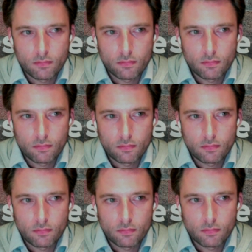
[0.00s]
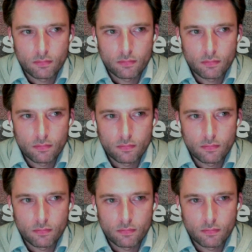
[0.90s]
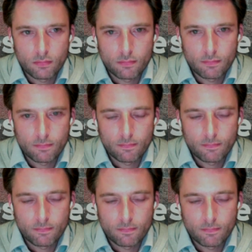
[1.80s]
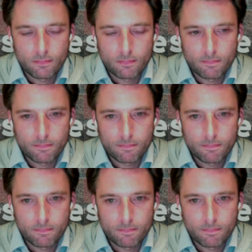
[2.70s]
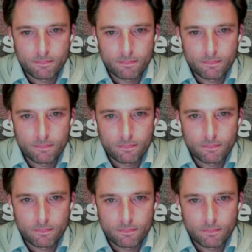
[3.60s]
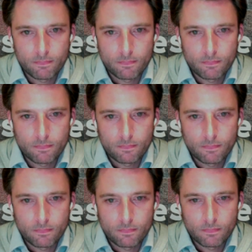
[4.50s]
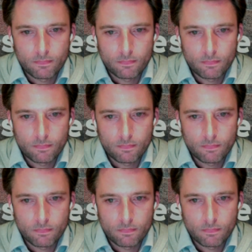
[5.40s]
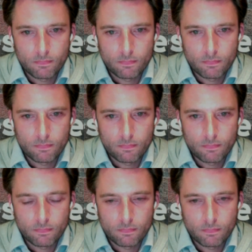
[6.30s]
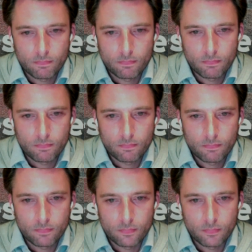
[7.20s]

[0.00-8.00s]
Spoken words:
[no speech]